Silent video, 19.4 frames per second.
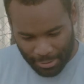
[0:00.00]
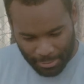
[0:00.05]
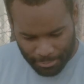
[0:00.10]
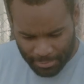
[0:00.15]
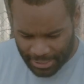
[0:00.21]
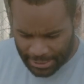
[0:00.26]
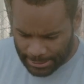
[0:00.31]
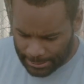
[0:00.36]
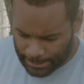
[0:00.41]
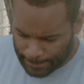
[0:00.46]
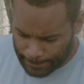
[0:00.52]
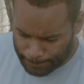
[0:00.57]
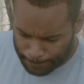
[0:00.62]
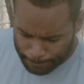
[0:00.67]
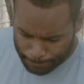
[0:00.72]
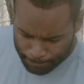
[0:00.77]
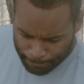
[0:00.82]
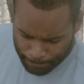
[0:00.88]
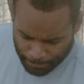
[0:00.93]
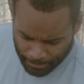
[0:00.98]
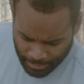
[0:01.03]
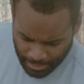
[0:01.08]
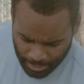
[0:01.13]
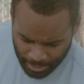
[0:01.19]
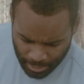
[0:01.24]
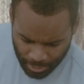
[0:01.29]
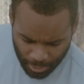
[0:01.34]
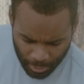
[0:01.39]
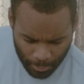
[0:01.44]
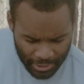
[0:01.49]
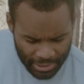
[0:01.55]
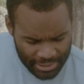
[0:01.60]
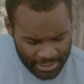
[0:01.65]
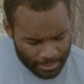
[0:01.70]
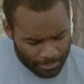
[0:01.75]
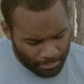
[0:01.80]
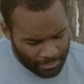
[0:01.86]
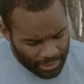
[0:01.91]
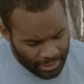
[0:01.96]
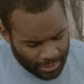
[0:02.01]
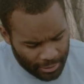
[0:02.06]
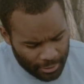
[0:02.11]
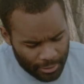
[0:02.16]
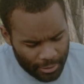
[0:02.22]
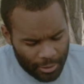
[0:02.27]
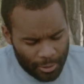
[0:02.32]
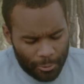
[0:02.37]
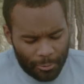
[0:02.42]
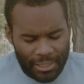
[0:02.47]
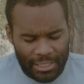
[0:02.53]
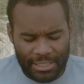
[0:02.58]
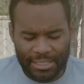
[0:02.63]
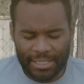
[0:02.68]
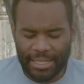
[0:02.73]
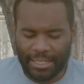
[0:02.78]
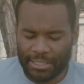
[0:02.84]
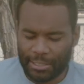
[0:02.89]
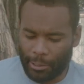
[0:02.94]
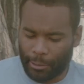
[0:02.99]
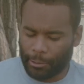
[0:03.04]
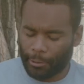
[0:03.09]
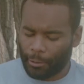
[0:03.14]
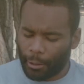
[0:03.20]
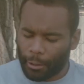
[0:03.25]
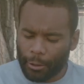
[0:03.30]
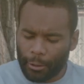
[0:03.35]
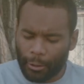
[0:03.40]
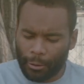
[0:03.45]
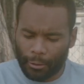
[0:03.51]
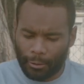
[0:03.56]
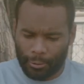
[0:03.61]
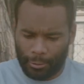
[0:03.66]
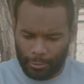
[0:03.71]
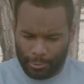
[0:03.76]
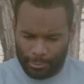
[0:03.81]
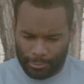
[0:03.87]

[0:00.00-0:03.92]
amazing. What does it mean when it says law?